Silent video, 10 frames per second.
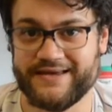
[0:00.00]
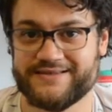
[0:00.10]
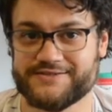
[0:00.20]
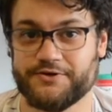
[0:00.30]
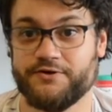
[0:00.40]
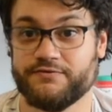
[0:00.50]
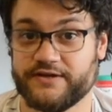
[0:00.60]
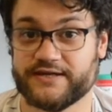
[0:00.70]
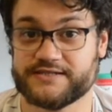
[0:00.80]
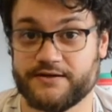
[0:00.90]
So over the
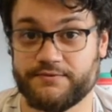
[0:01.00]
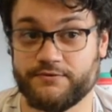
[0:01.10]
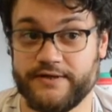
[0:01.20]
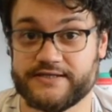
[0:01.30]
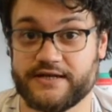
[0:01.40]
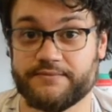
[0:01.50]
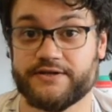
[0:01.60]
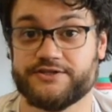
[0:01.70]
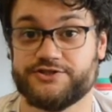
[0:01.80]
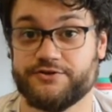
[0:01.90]
next couple of weeks, I'm going
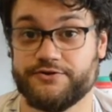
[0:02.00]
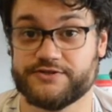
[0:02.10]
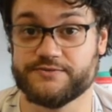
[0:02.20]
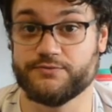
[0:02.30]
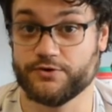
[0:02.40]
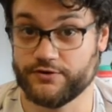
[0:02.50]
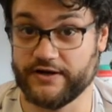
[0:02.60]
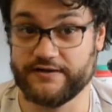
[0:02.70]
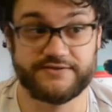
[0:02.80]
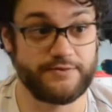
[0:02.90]
to show you some more
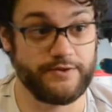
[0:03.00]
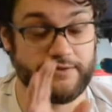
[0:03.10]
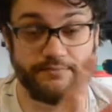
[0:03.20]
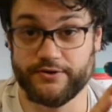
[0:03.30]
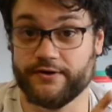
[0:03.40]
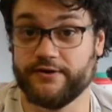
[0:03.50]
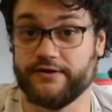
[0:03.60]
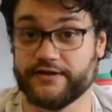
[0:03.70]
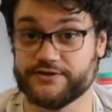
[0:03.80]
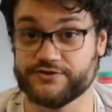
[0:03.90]
crafts that we can put on our
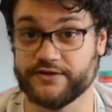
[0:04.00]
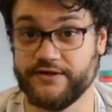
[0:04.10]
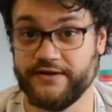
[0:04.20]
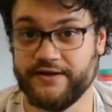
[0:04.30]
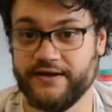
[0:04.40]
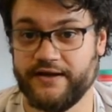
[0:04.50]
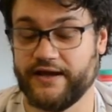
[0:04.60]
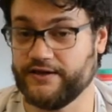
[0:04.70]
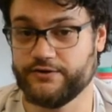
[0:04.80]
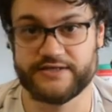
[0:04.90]
Lenten tree,
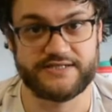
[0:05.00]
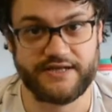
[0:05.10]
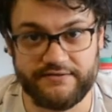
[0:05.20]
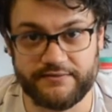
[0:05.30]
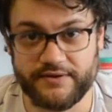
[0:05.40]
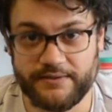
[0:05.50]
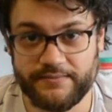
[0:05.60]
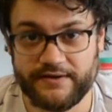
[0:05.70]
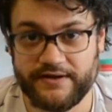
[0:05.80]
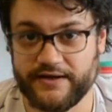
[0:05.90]
and you can save them
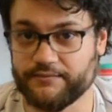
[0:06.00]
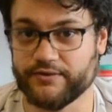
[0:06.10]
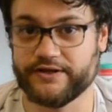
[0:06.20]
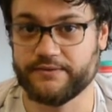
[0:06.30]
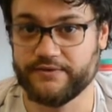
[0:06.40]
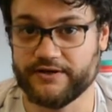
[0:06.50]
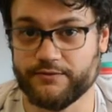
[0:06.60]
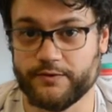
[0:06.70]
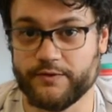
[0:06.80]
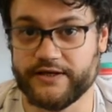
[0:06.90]
up and bring them here
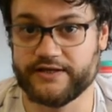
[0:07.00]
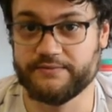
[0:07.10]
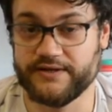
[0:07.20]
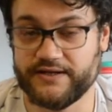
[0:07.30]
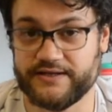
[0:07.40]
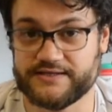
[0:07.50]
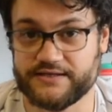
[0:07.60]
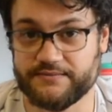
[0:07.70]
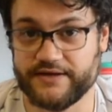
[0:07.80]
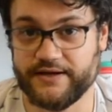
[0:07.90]
when we get to meet again
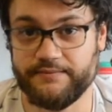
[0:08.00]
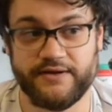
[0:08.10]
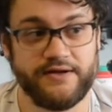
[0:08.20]
sometime.